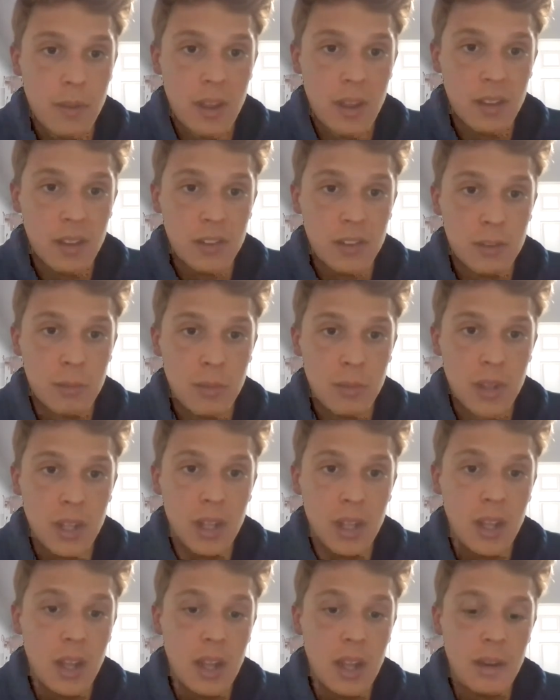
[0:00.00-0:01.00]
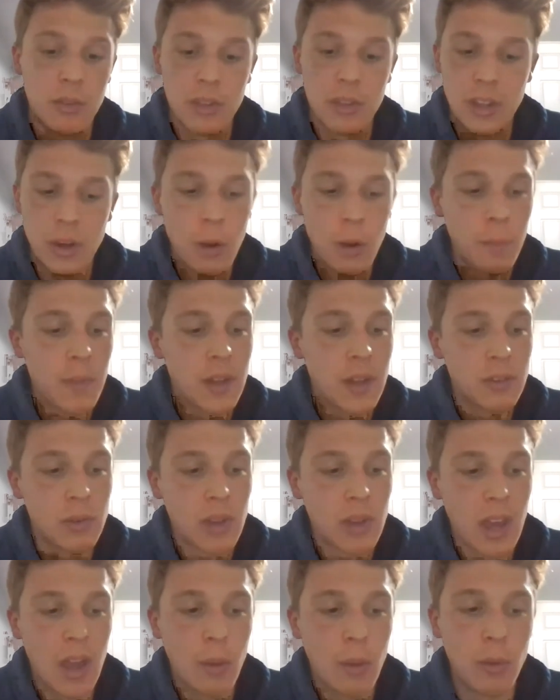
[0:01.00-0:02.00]
at this meet. And he's like, nope, that's
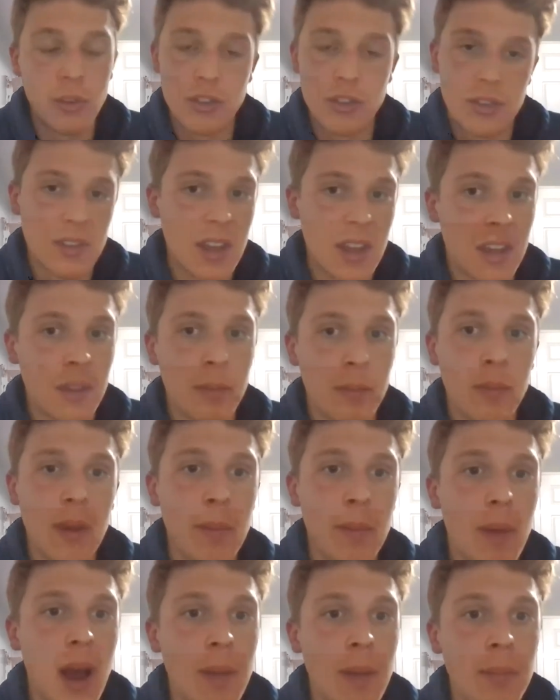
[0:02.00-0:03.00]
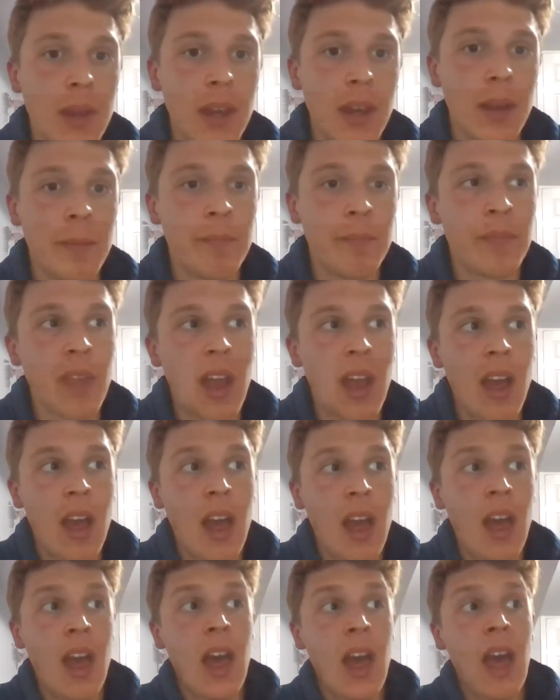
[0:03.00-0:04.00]
okay, we'll just take it meet by meet.
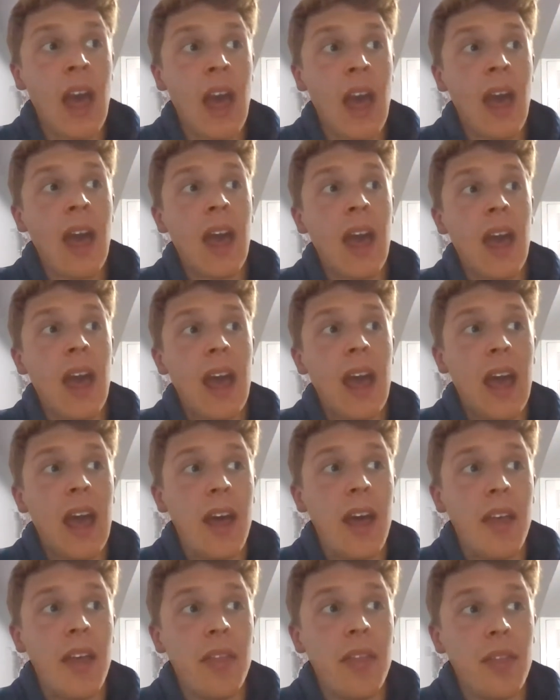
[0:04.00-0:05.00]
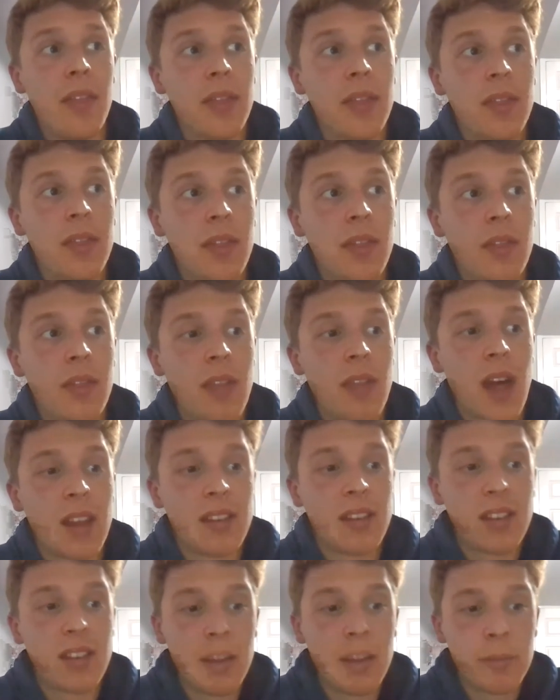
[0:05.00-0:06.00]
And that
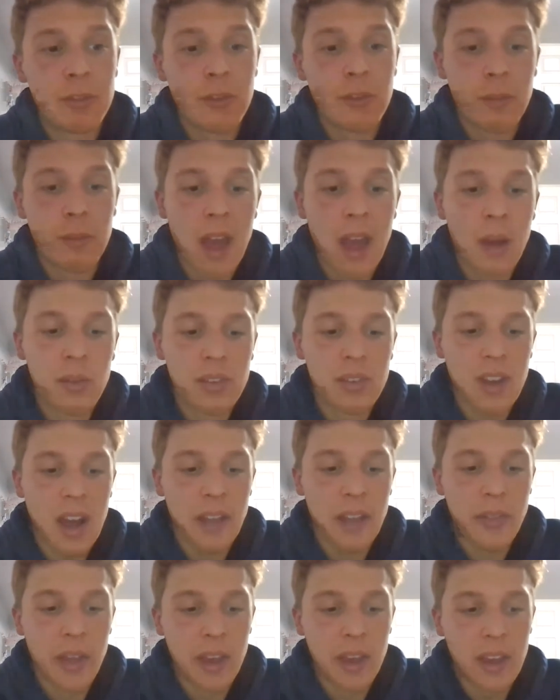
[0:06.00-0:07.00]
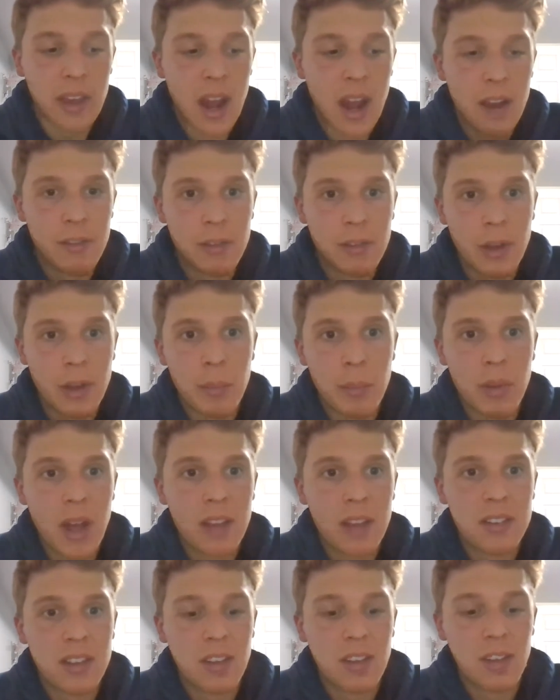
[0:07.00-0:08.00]
seems from the outside like kind of like a
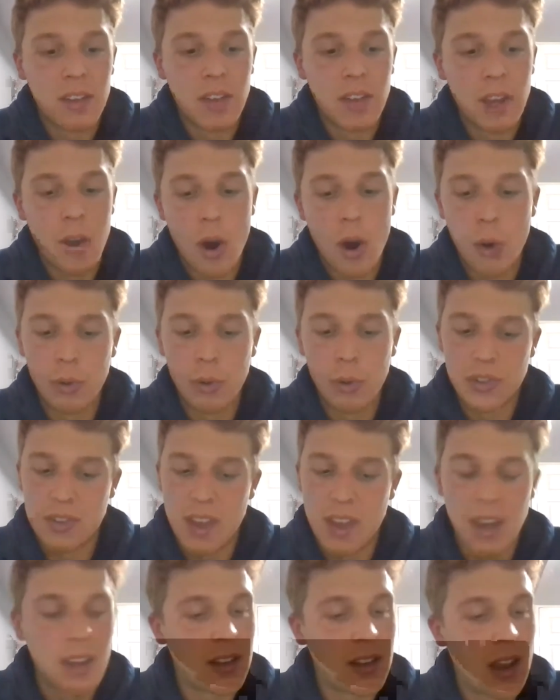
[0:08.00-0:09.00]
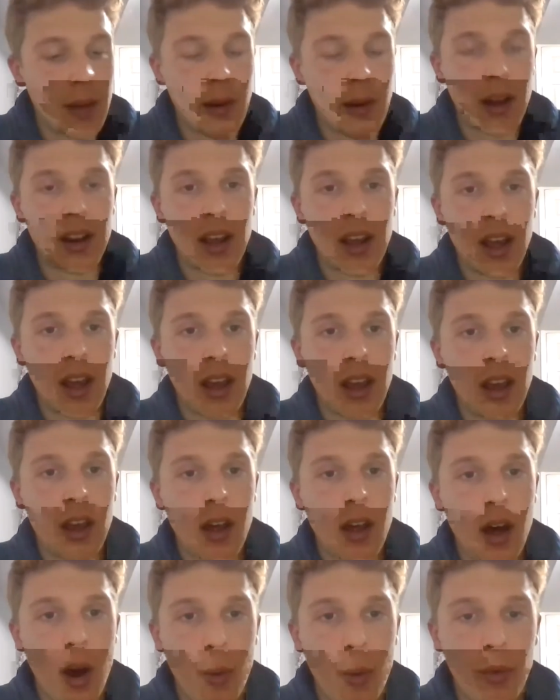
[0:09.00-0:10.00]
blessing, like, oh, we'll just take it day by day,
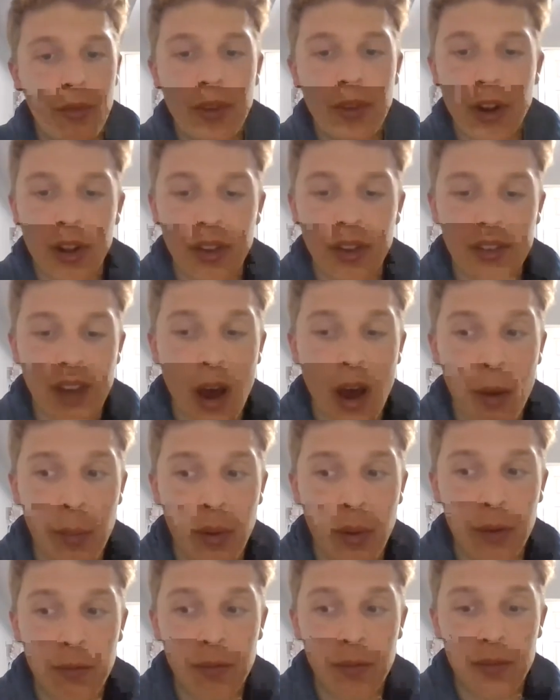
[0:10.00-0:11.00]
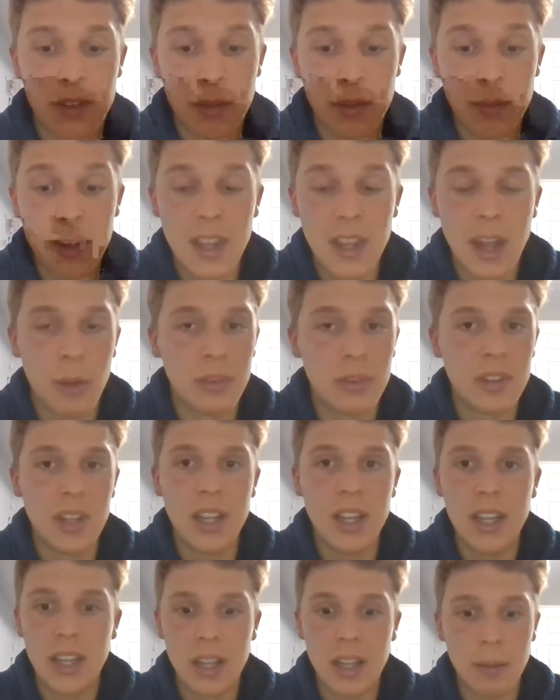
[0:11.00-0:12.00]
we'll figure this out. But to me, that was
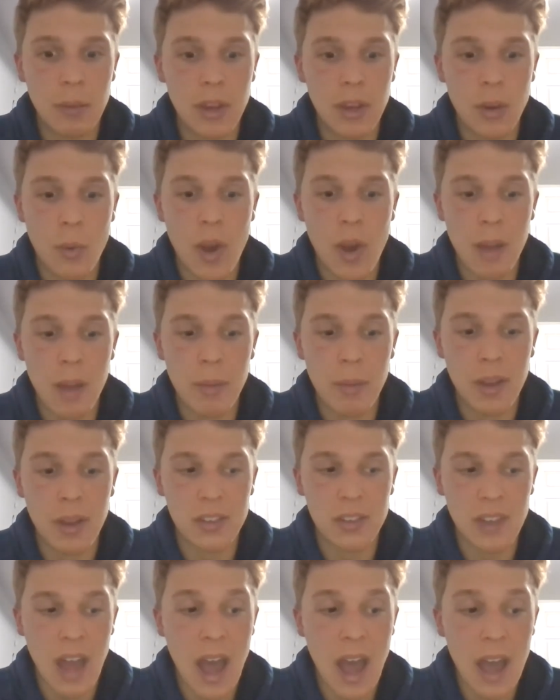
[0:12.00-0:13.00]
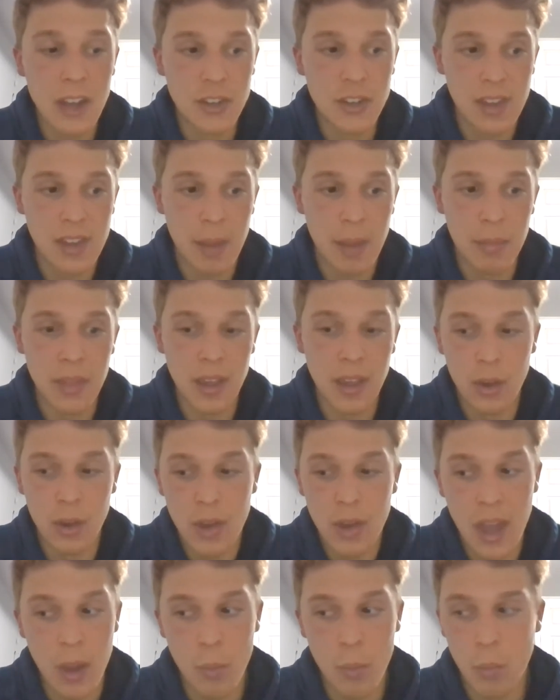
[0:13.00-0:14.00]
eating me away because I just kept thinking, okay,